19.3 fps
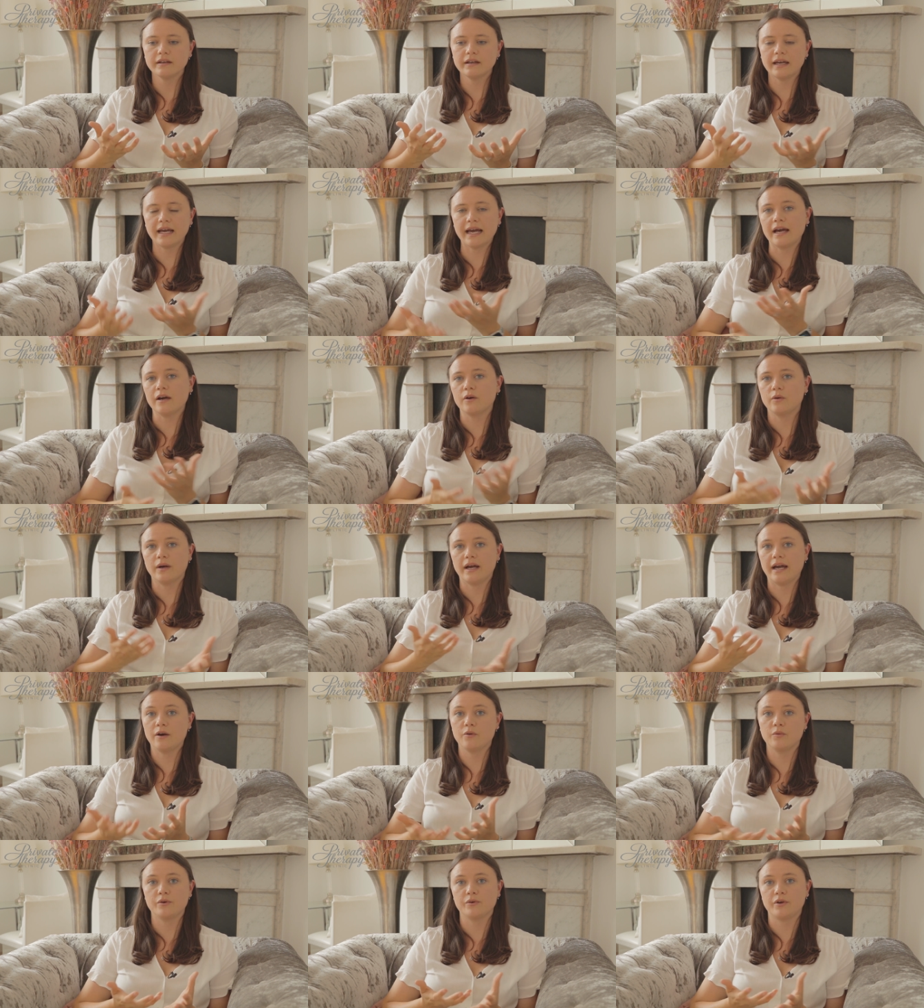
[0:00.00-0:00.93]
How,
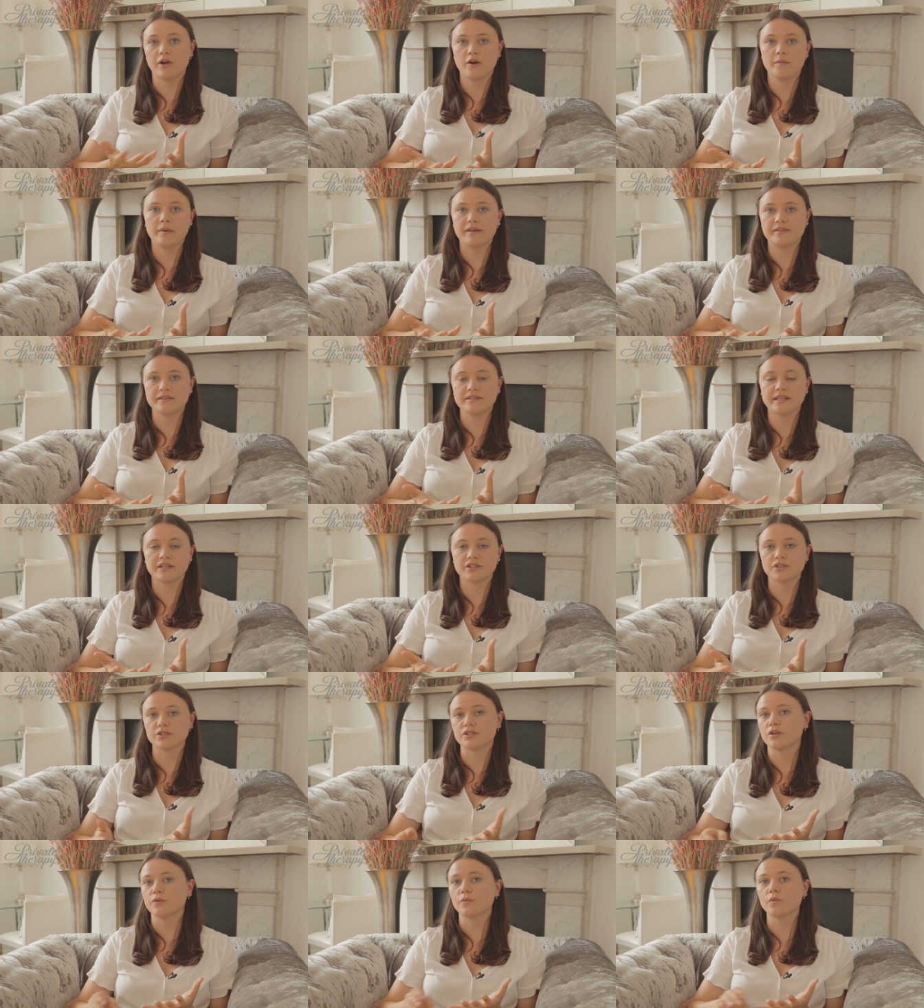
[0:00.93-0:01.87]
how we'll go about the session,
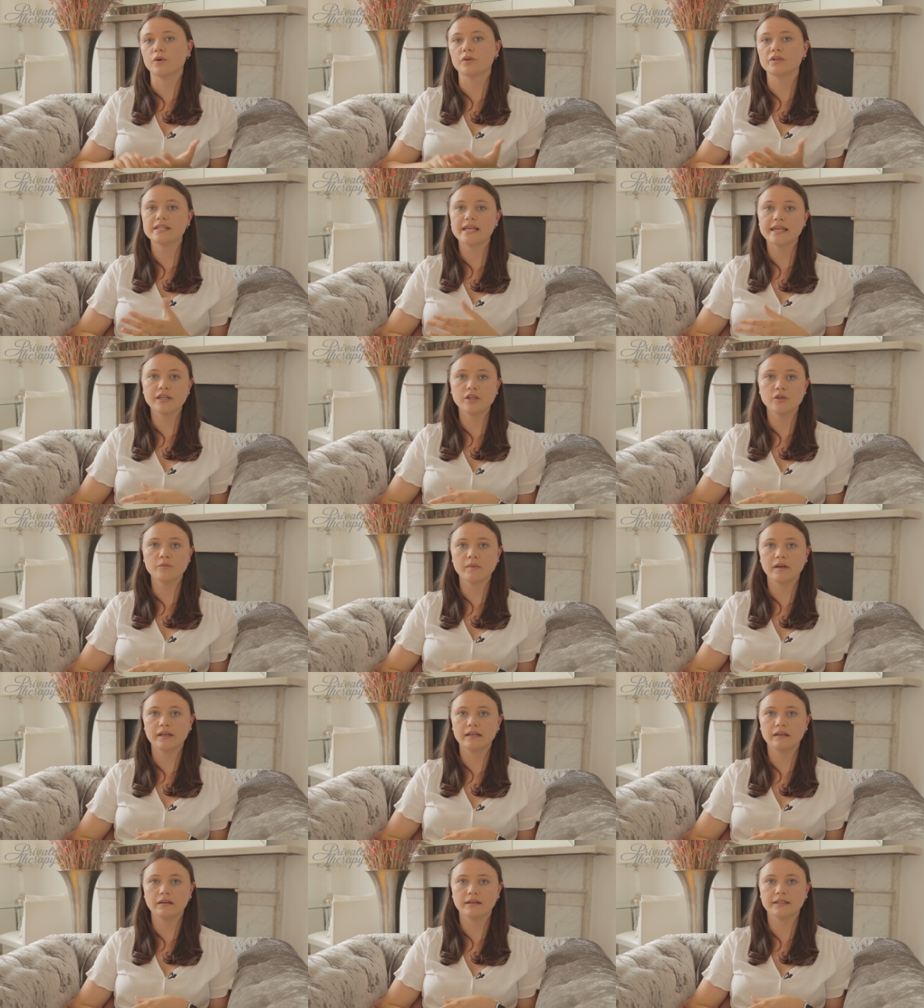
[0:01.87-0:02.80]
so what day you
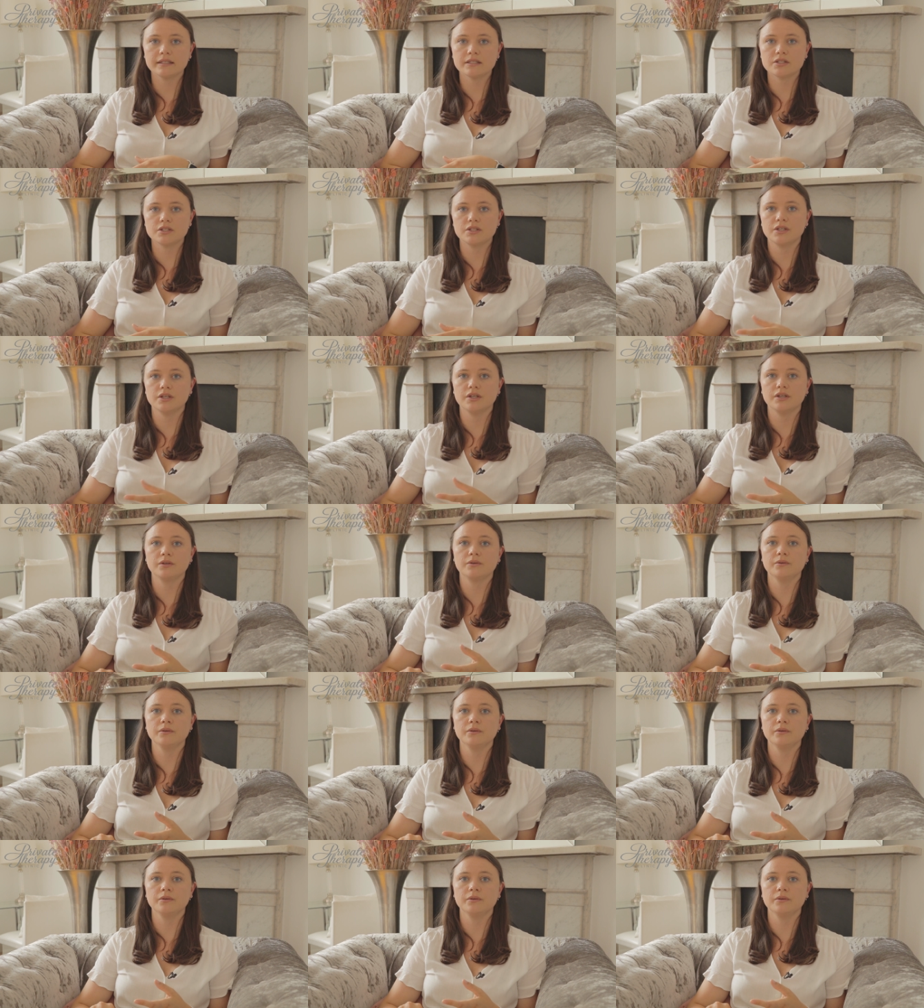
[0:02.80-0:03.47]
might like to do,